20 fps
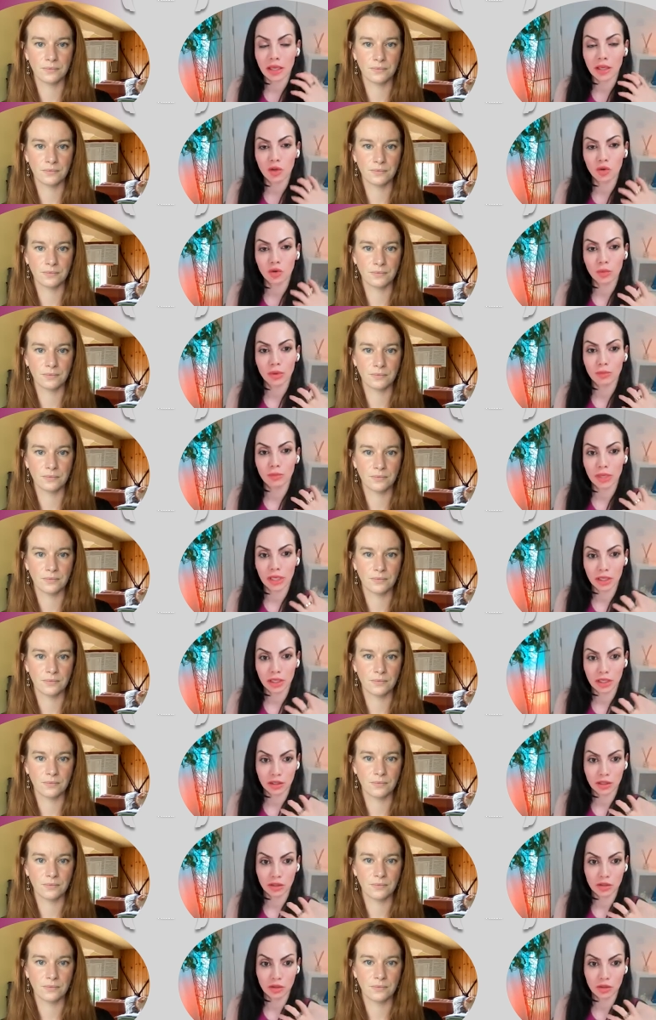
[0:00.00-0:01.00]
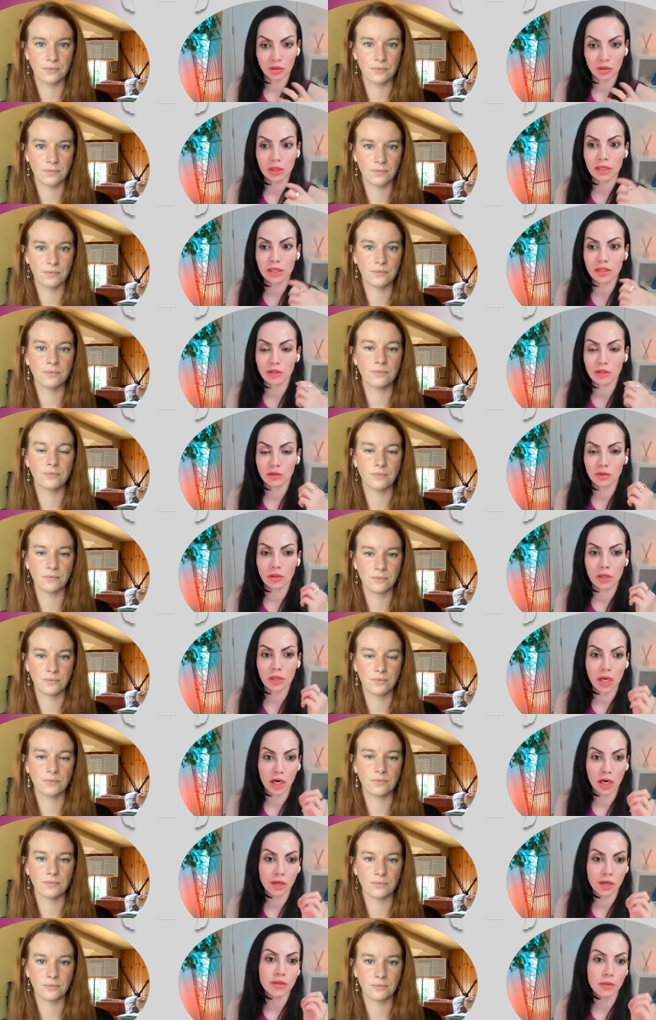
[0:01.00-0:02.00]
Speaker 1: a human being can do is to
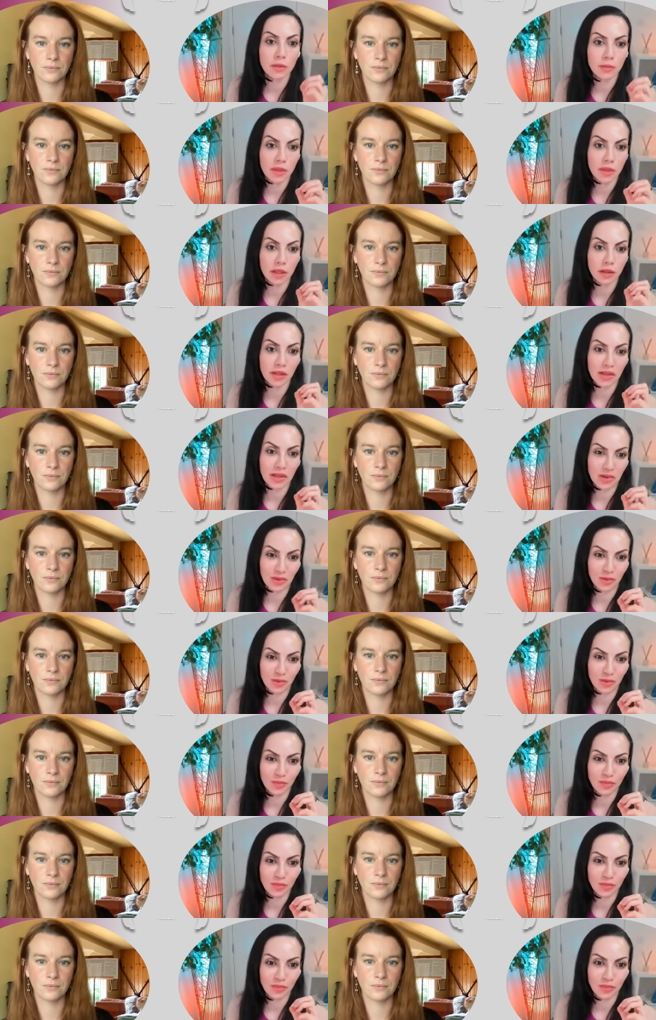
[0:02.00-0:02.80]
learn something new.